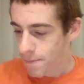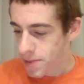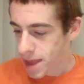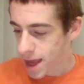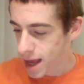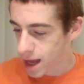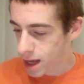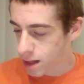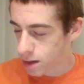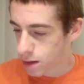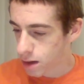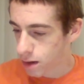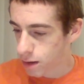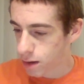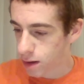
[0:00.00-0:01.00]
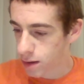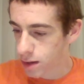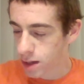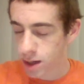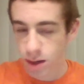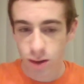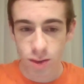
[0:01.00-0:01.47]
And
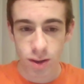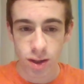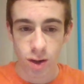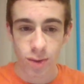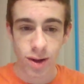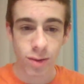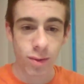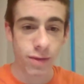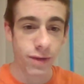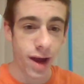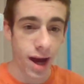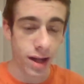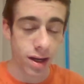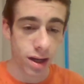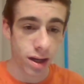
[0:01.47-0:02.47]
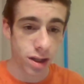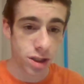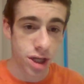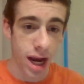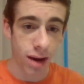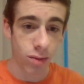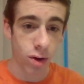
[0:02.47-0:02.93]
here we've got a
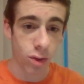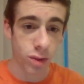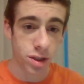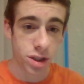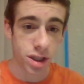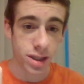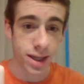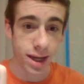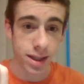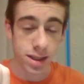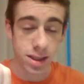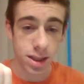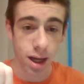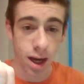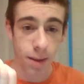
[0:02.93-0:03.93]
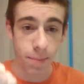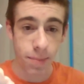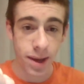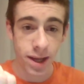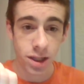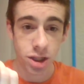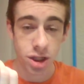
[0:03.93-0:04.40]
gyro, which detects
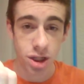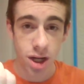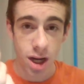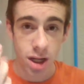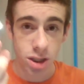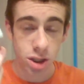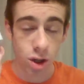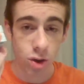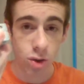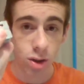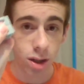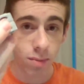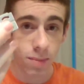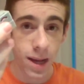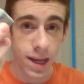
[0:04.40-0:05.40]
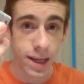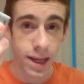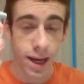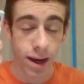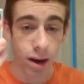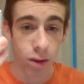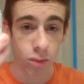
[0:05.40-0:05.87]
pitch. So you can make
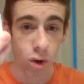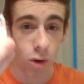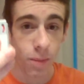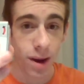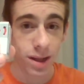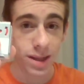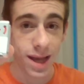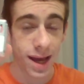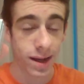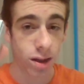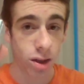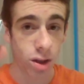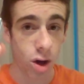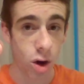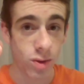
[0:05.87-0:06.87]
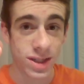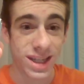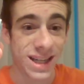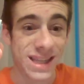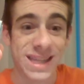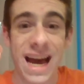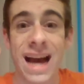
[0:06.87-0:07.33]
a robot that goes
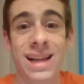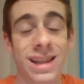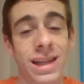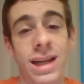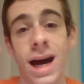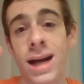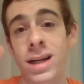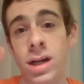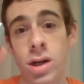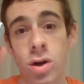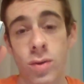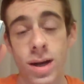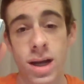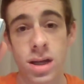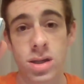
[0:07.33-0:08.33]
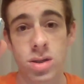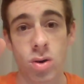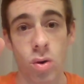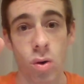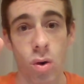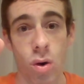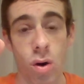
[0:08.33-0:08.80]
exactly 90 degrees,
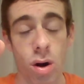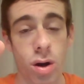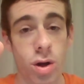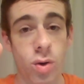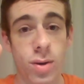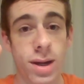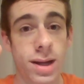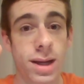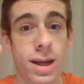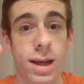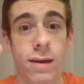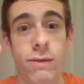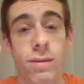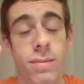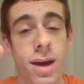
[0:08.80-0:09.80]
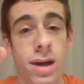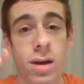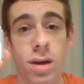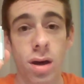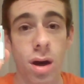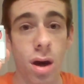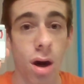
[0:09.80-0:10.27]
or you can even make
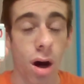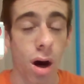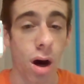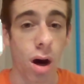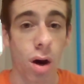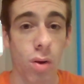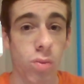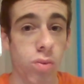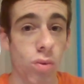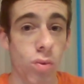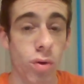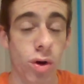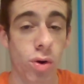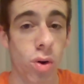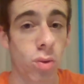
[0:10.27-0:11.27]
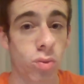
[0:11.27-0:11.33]
your own